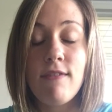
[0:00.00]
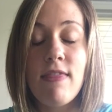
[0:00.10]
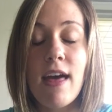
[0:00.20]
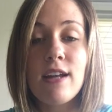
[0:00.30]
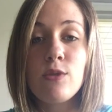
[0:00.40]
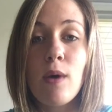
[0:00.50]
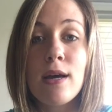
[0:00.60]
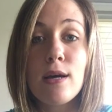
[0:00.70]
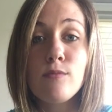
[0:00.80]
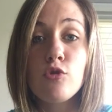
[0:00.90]
And that is why
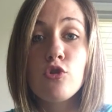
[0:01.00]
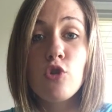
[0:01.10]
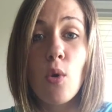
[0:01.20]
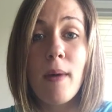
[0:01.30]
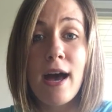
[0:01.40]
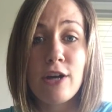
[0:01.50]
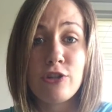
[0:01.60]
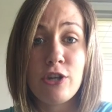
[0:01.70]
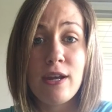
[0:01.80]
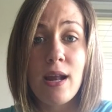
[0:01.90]
I'm so
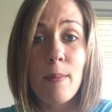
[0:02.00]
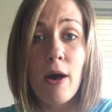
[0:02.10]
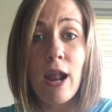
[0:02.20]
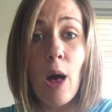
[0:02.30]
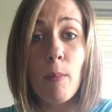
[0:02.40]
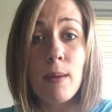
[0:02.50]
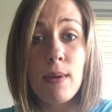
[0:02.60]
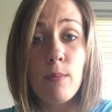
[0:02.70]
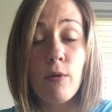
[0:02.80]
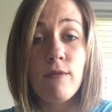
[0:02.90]
passionate about helping
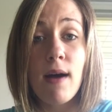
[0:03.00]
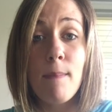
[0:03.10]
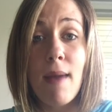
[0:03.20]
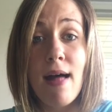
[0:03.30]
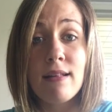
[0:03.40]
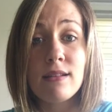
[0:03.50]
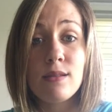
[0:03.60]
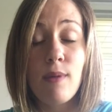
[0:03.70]
people find balance,